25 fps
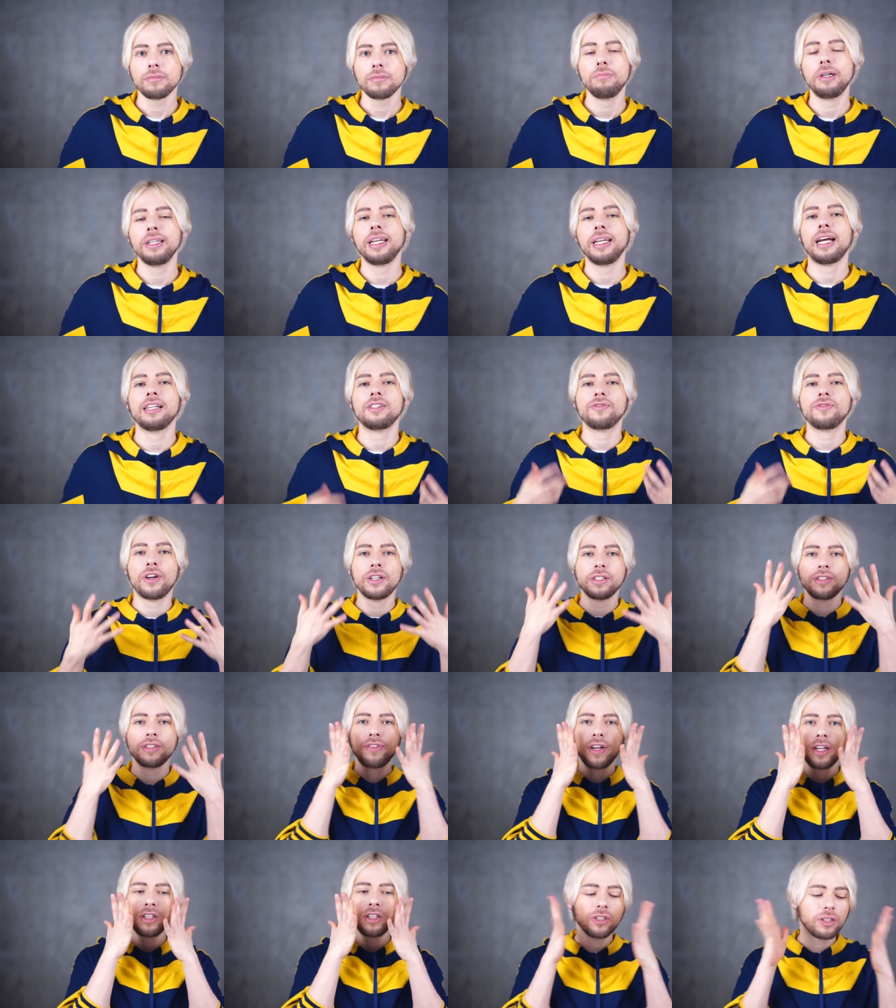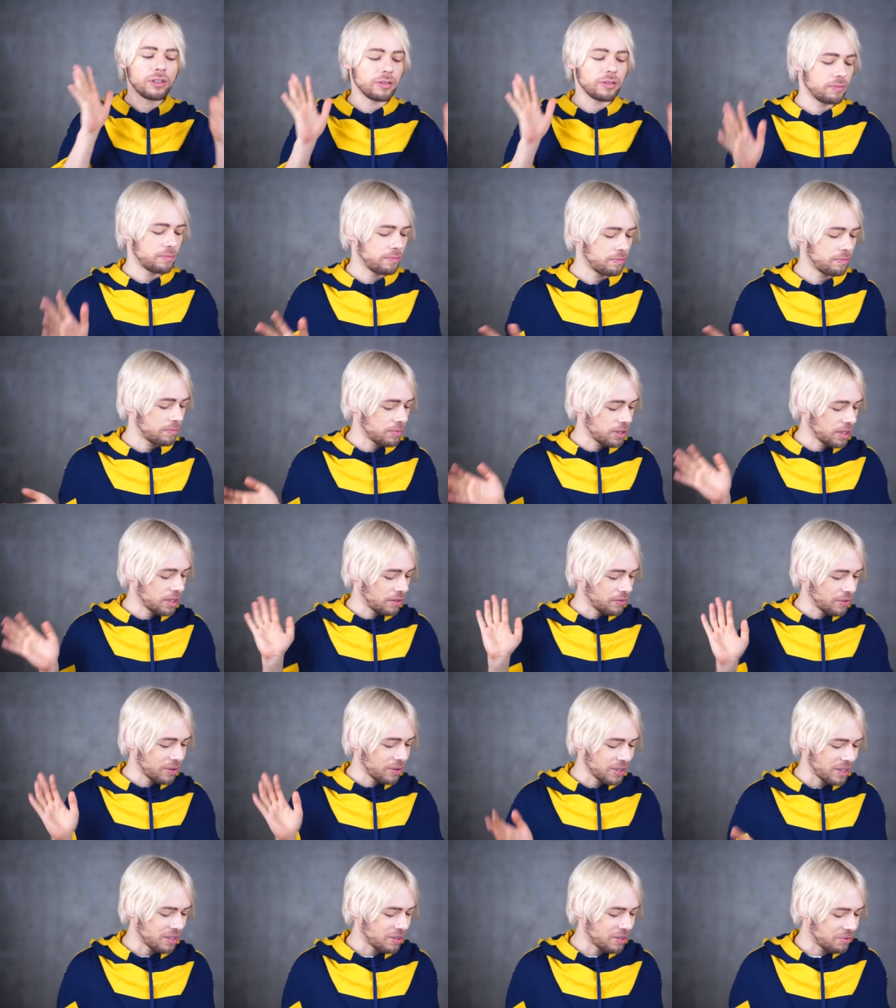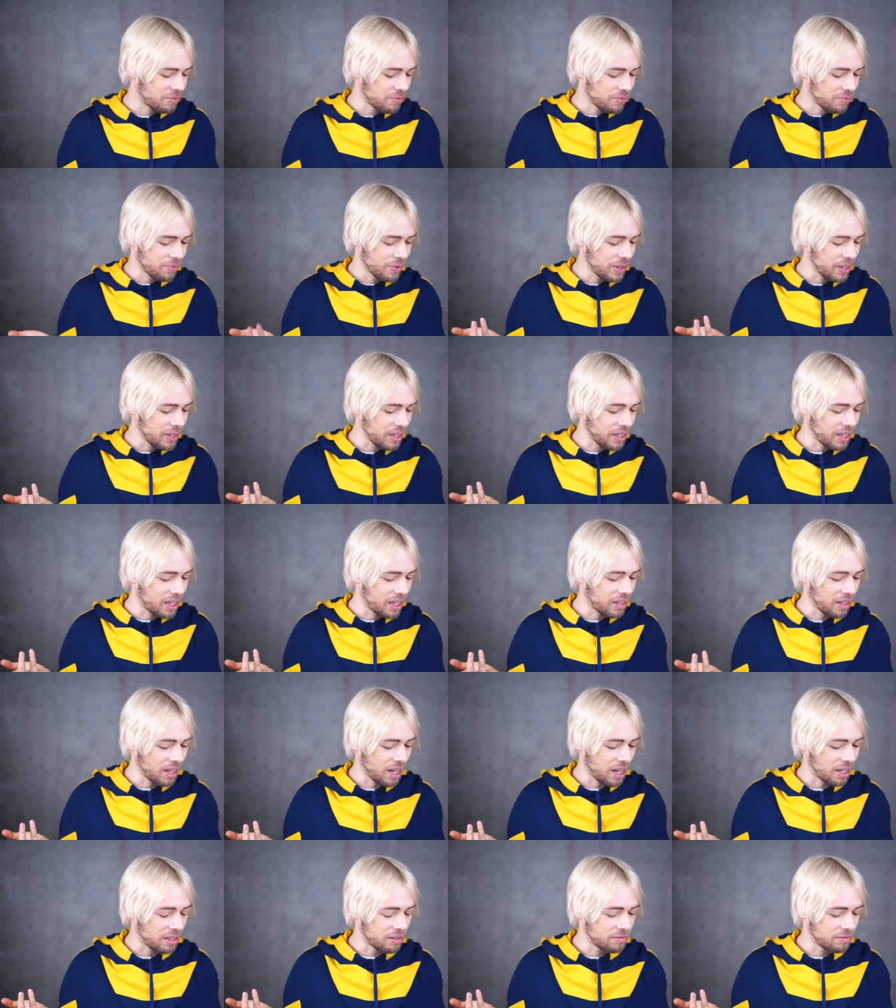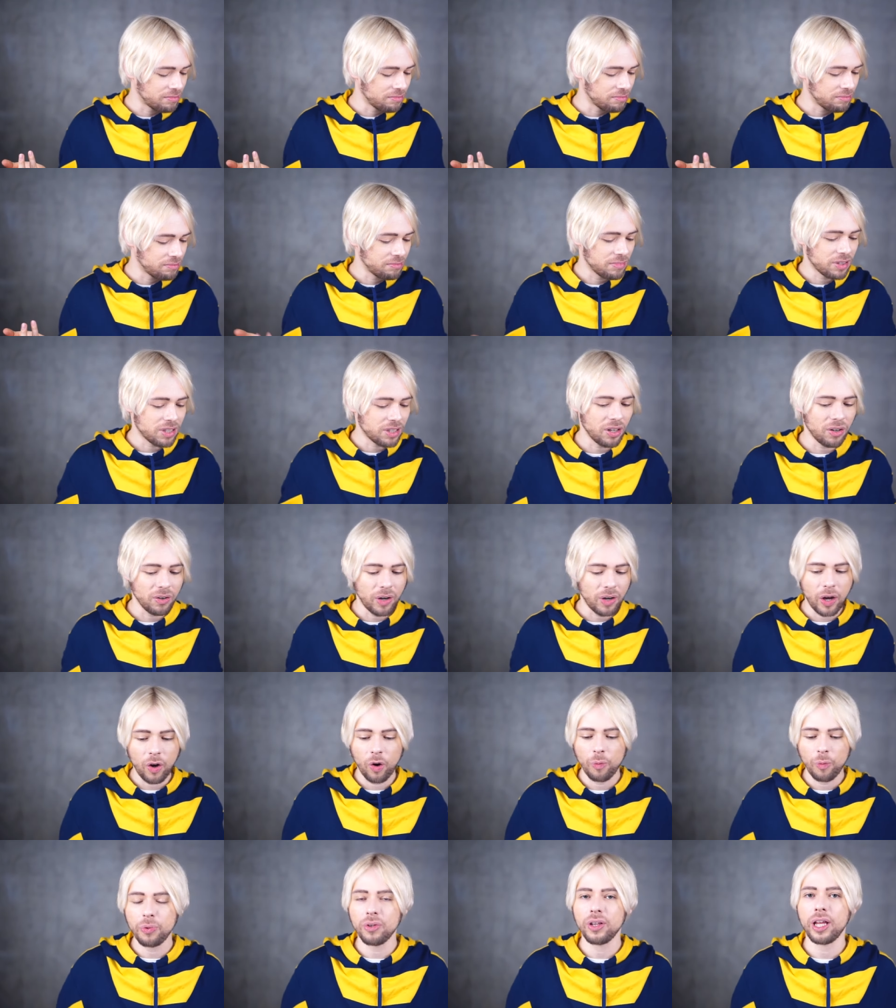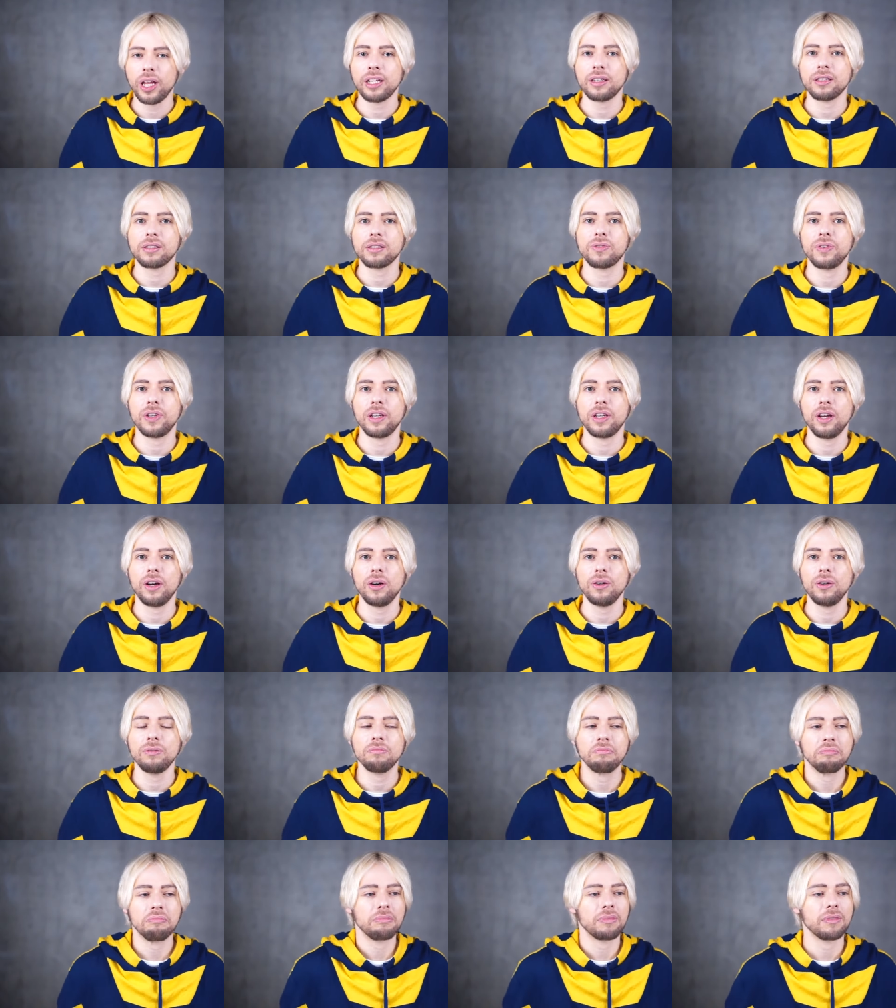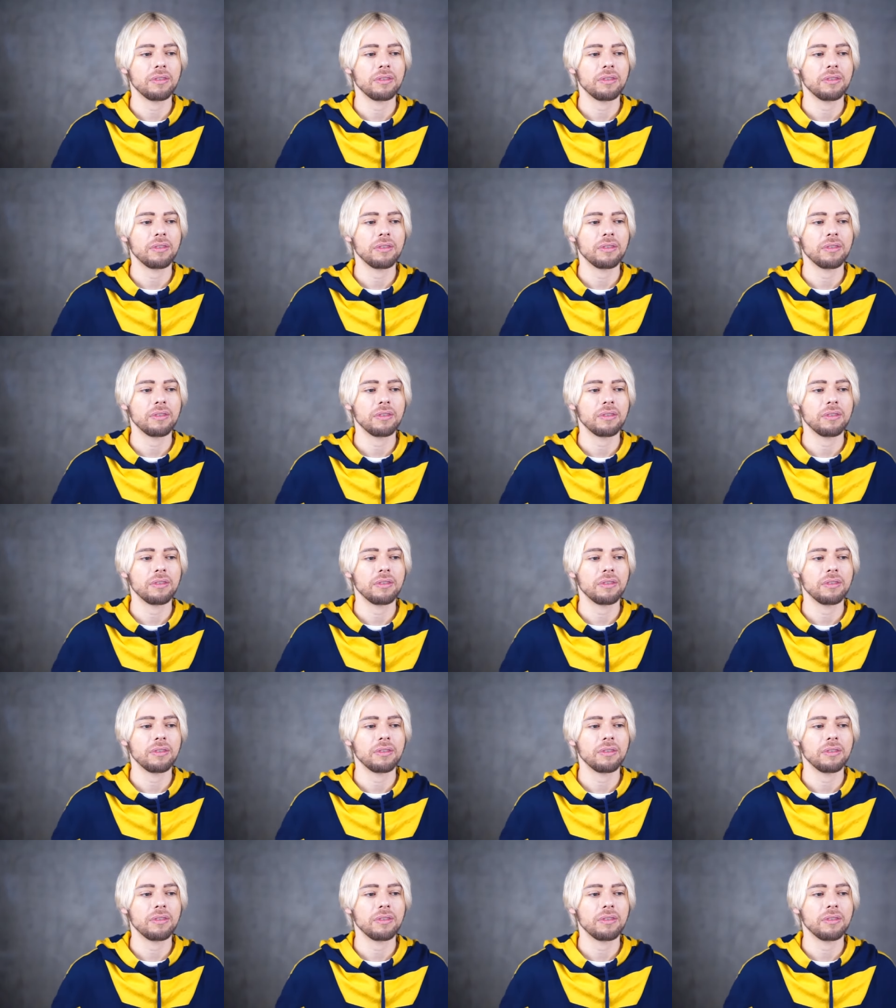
But yeah, as far as facial stuff goes, it's really not a lot. So I hope you like this video.